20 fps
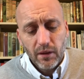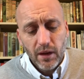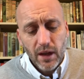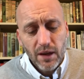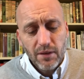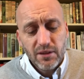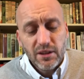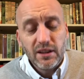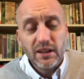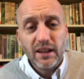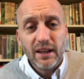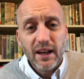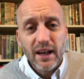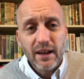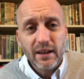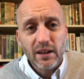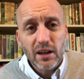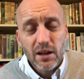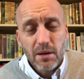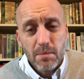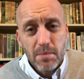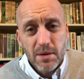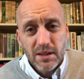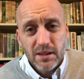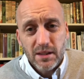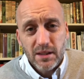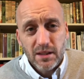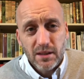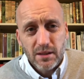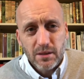evident in our kind of
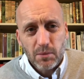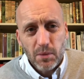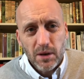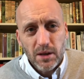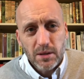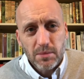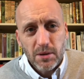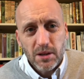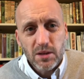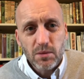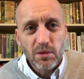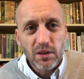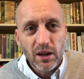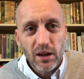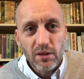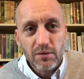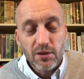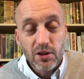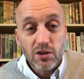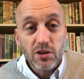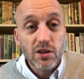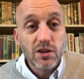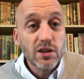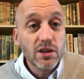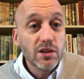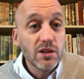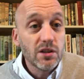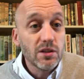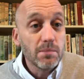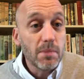business, especially with kind of virtual
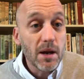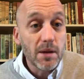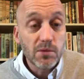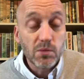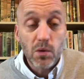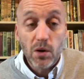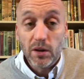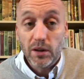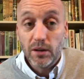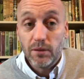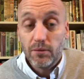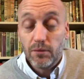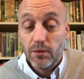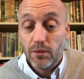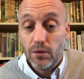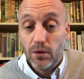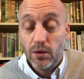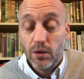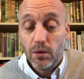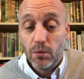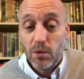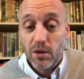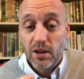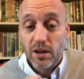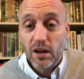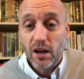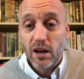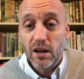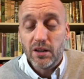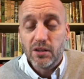assistants, perhaps working for, uh, with a
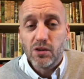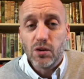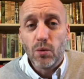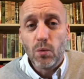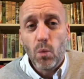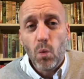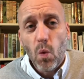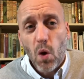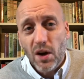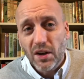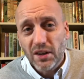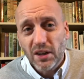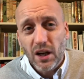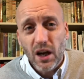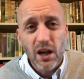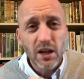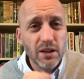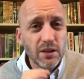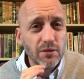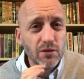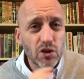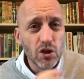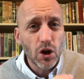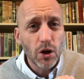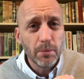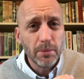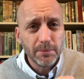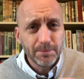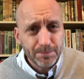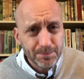client on one kind of
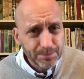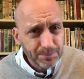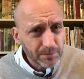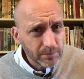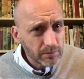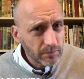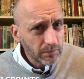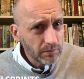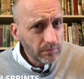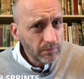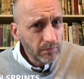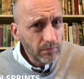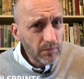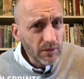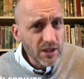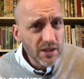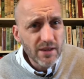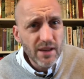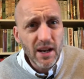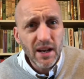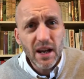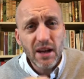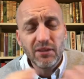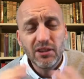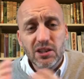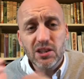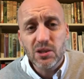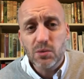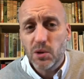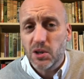job, then having
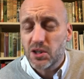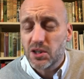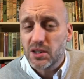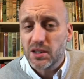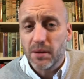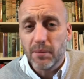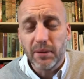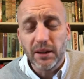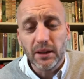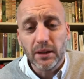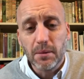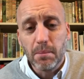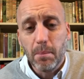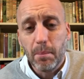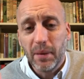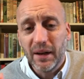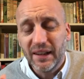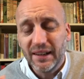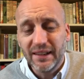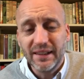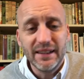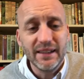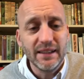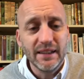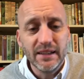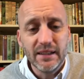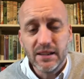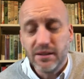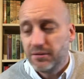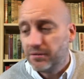to switch to something
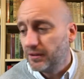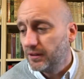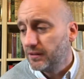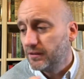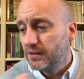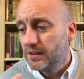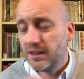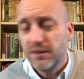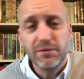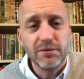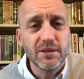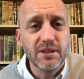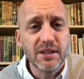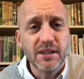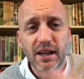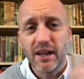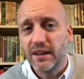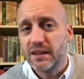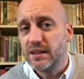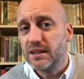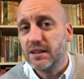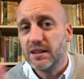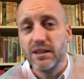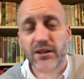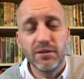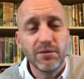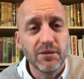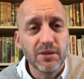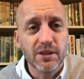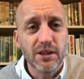completely different, different sector,
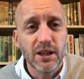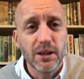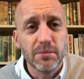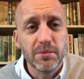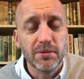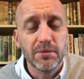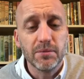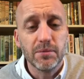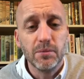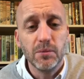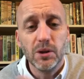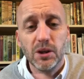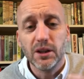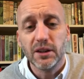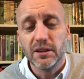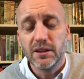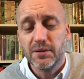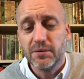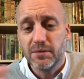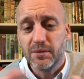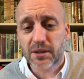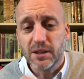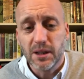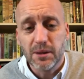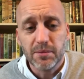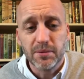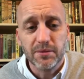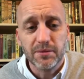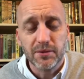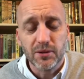different type of work, different
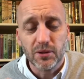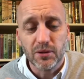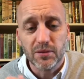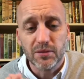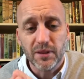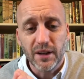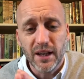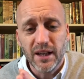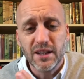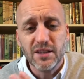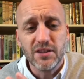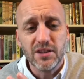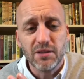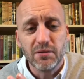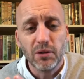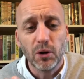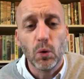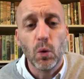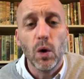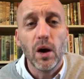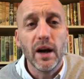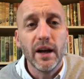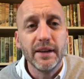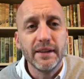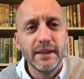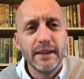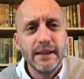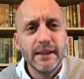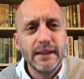type of sort of energy required.